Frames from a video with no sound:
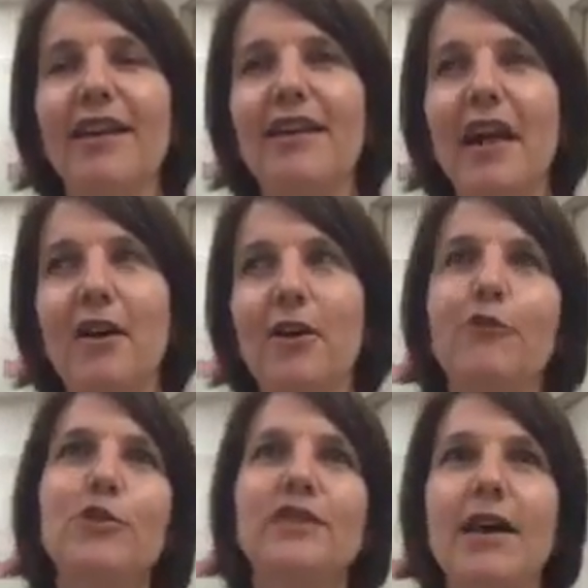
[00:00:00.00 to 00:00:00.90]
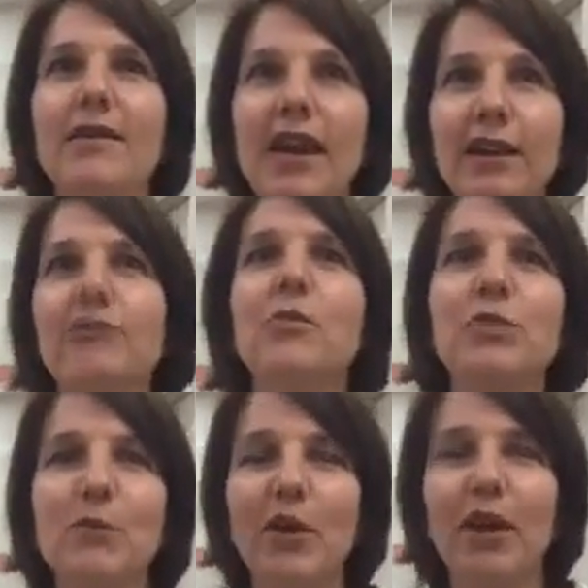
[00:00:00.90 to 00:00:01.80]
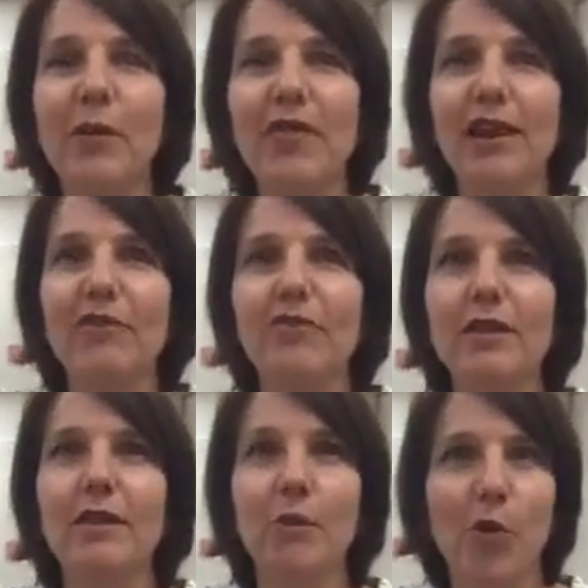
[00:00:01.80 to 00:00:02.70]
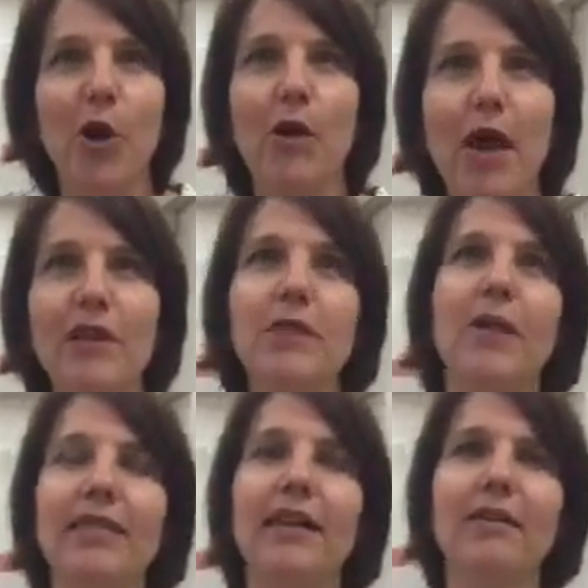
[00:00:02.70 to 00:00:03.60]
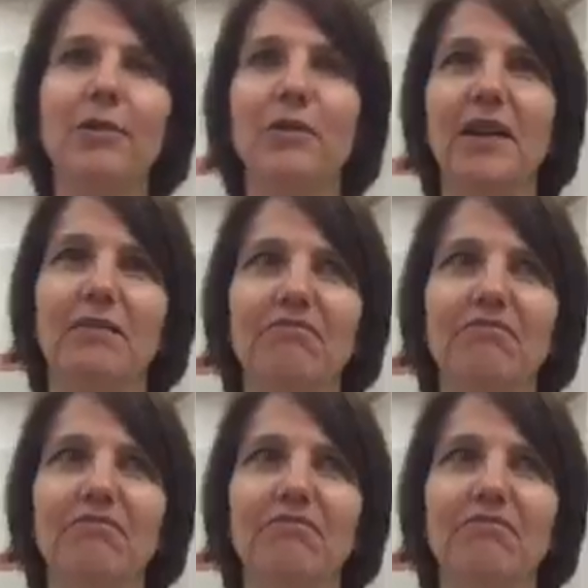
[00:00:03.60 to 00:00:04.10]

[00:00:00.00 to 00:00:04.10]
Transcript: Now, of course, none of them were smoking when they left the program, and you might think, oh,